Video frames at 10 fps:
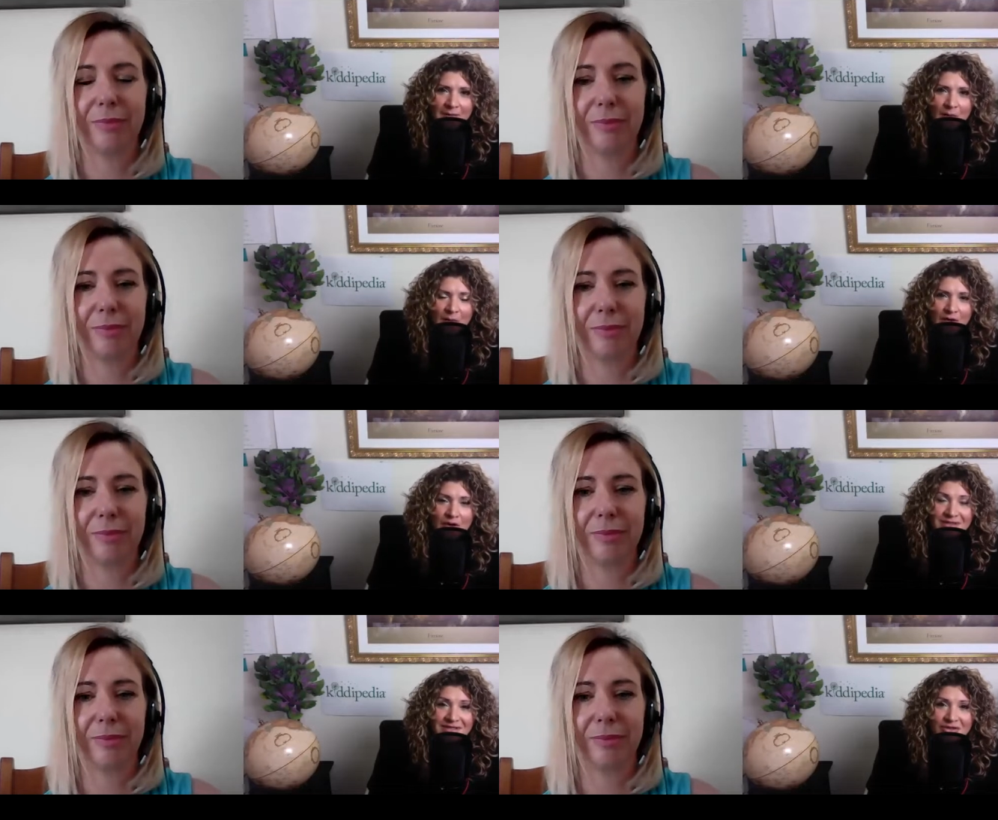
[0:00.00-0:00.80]
Speaker 1: and want to
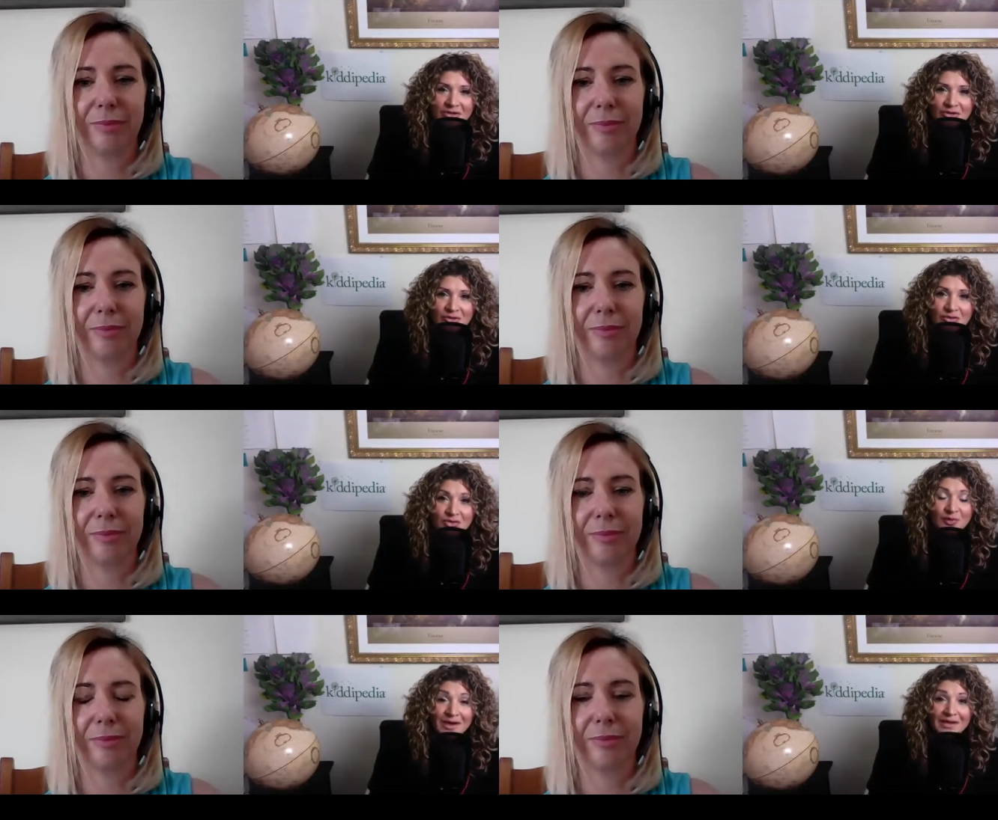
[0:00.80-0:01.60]
contact you
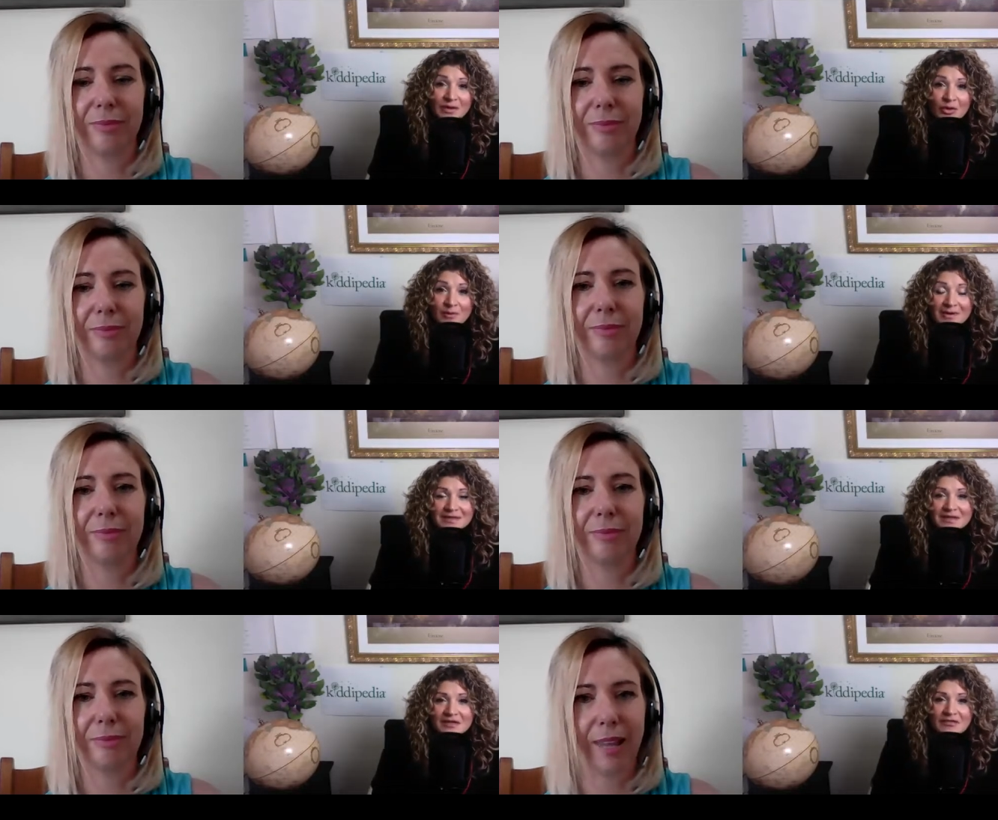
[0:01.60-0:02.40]
directly, whereabouts
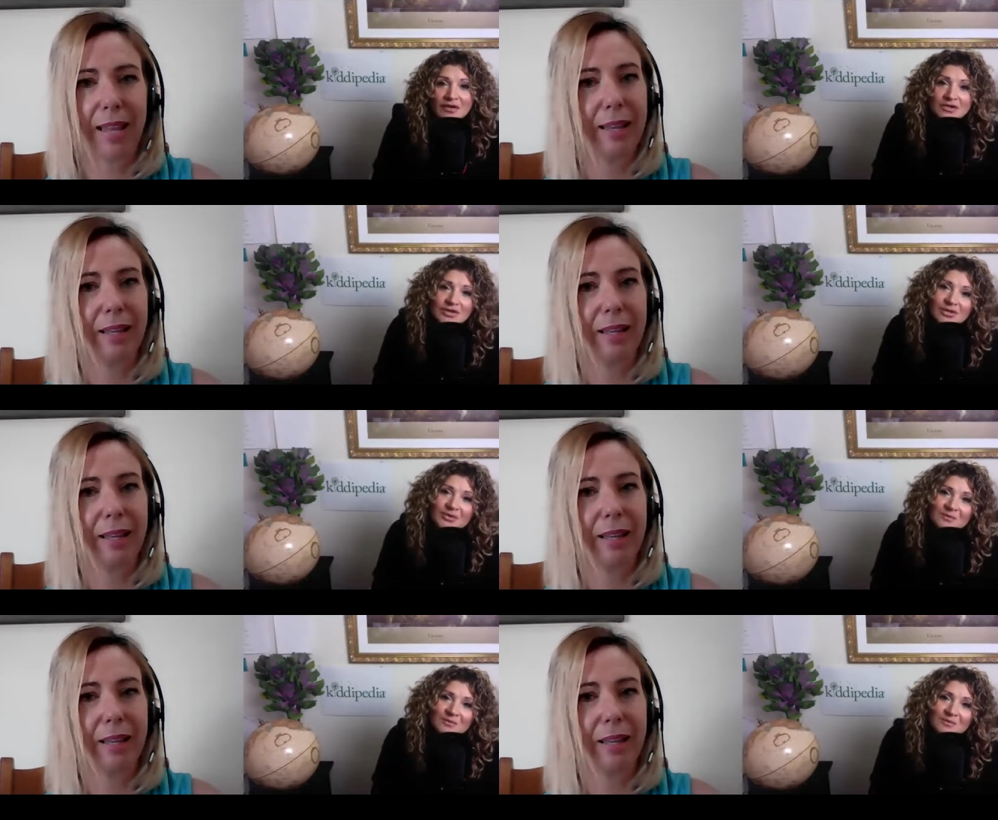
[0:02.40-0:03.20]
can they find you?
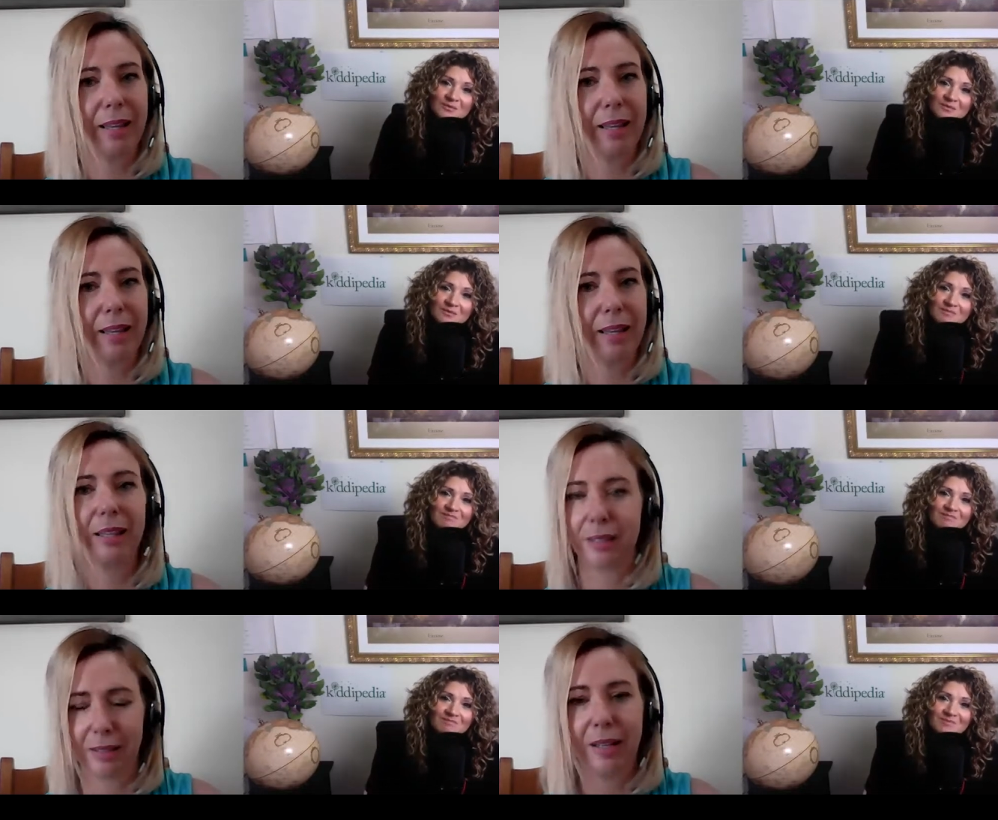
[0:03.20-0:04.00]

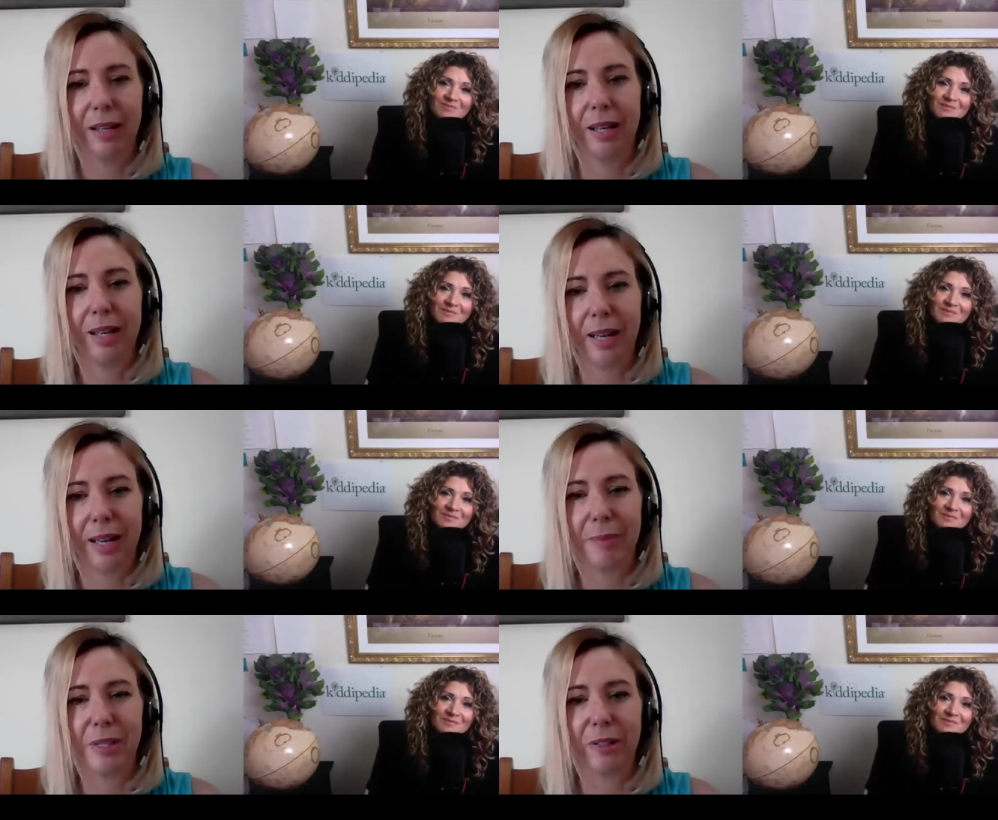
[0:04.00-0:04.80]

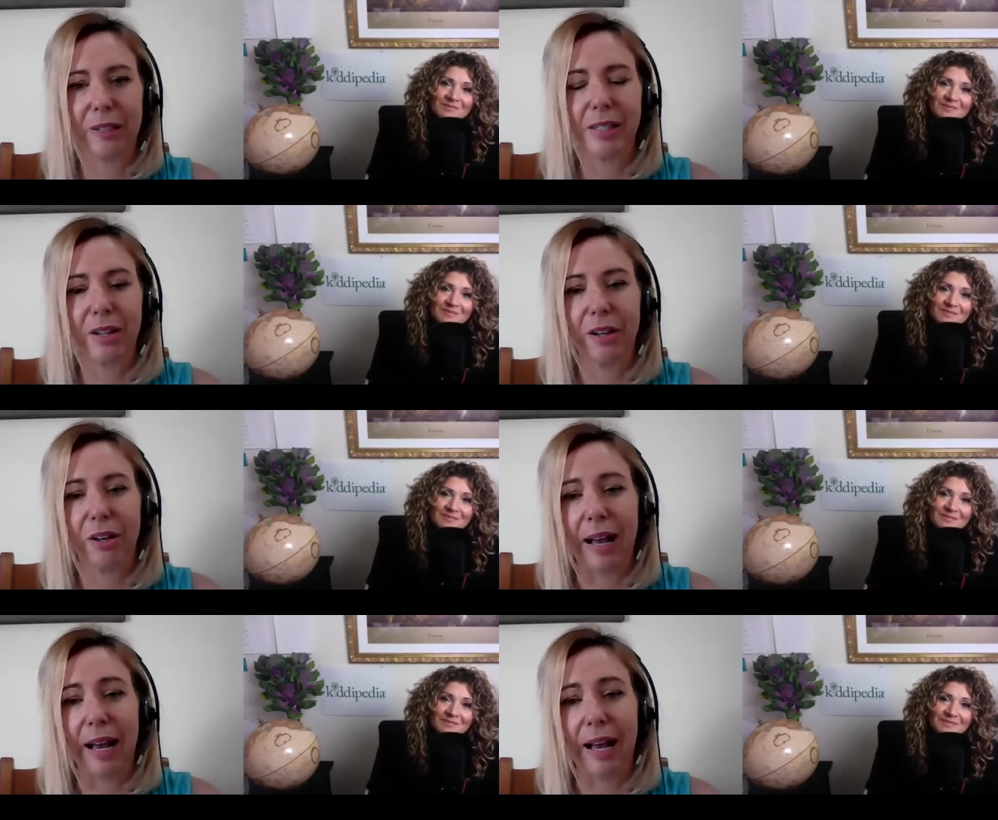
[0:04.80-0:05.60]
Speaker 2: Absolutely. So
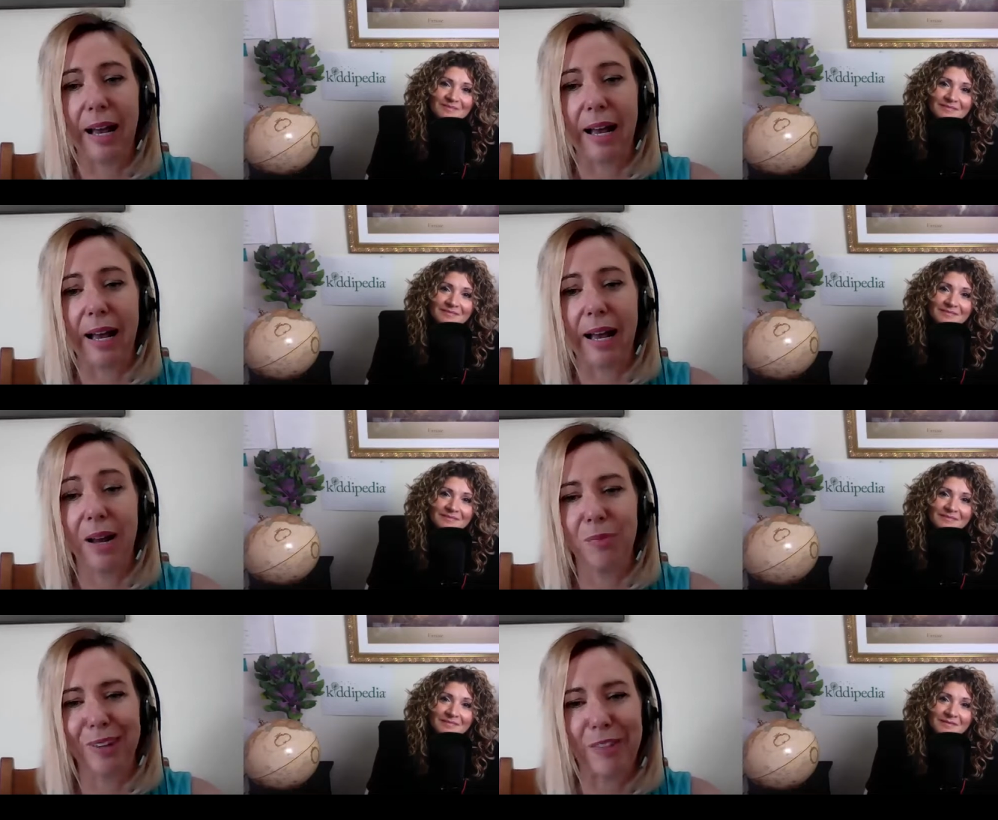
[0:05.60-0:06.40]
um, if they jump
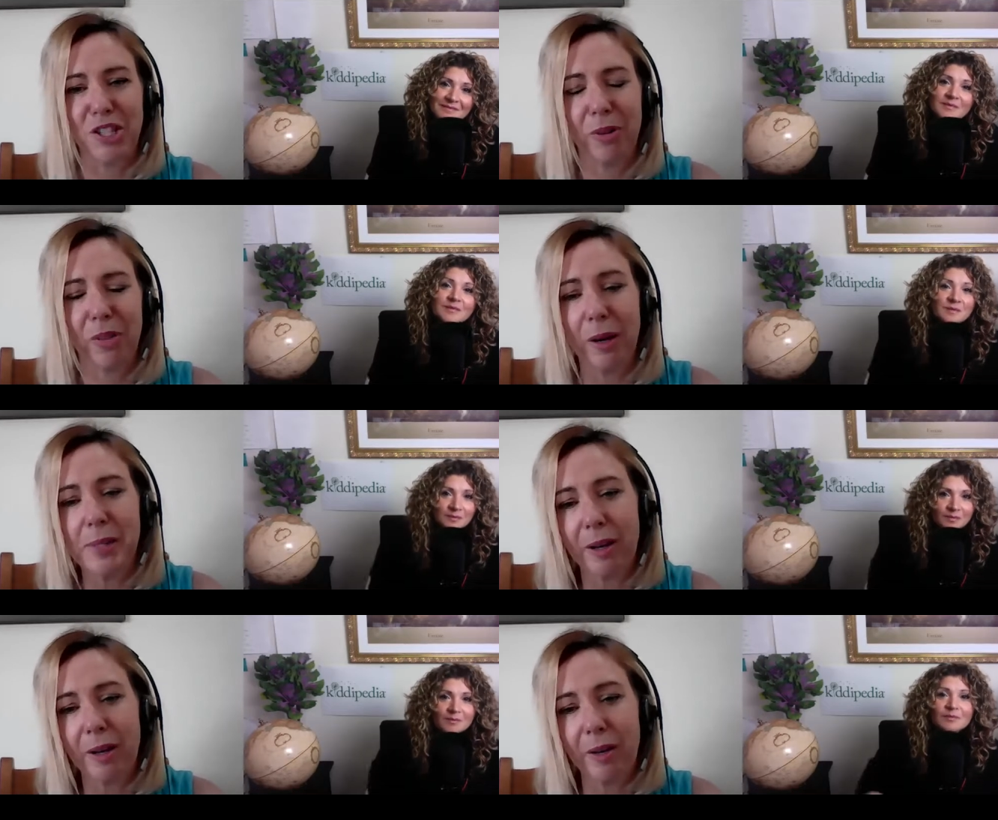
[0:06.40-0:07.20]
on the website
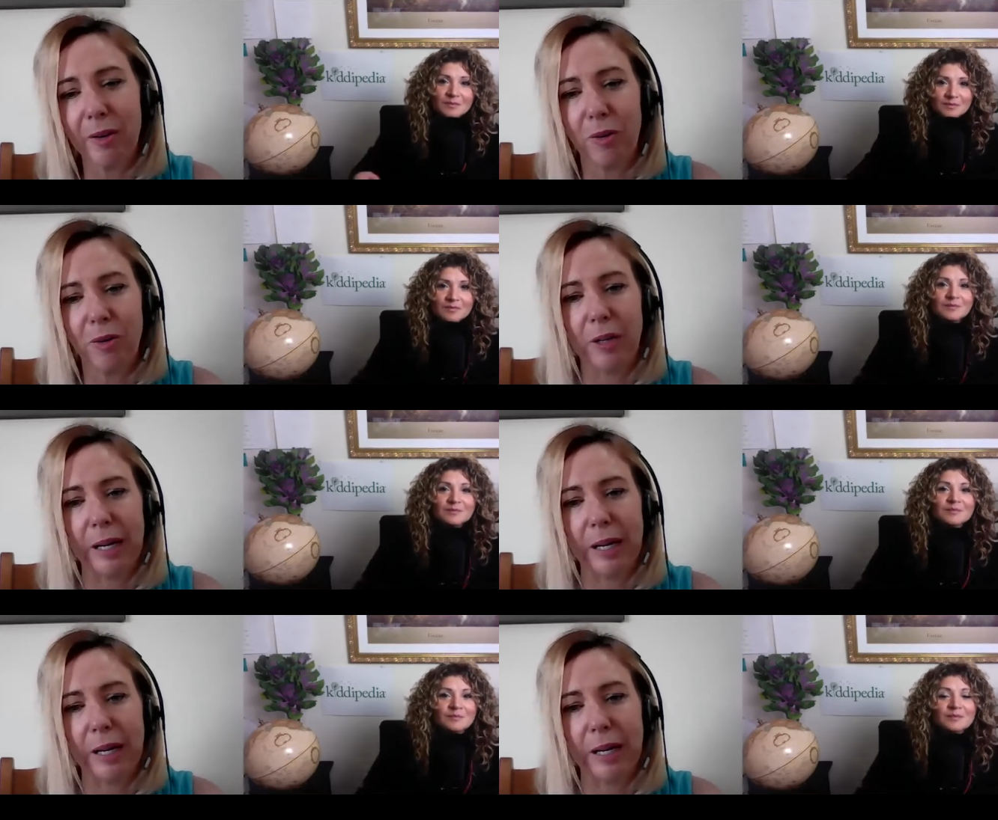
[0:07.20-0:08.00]
or email me
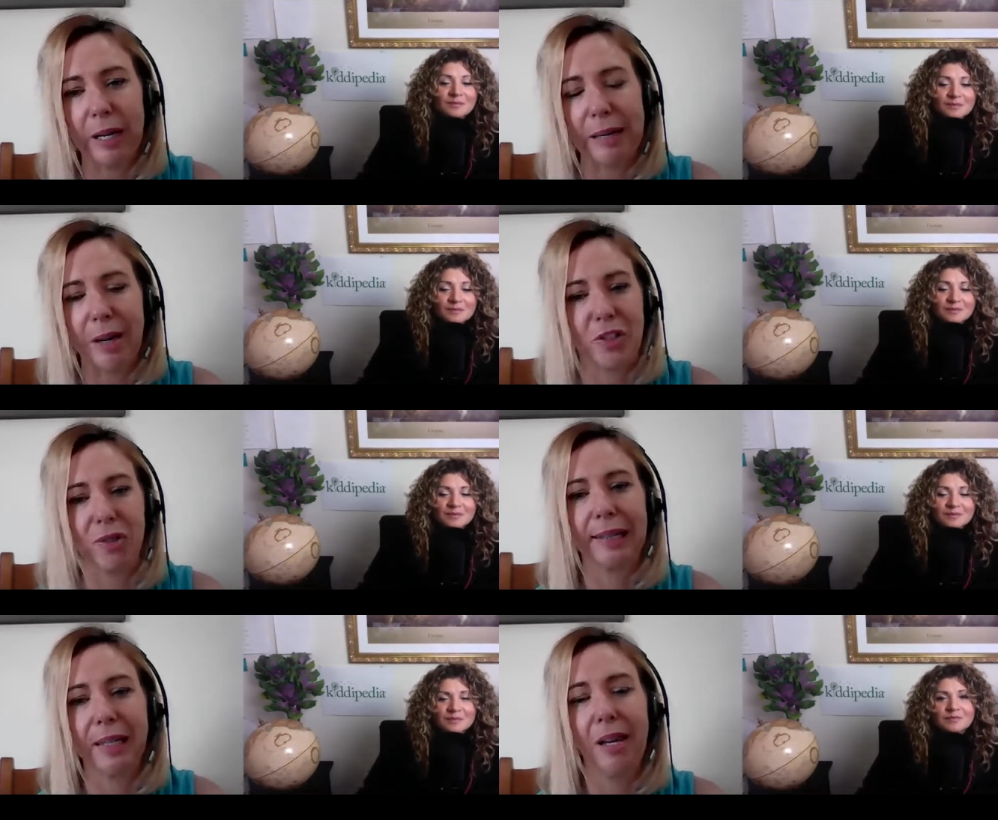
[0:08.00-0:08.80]
directly, which is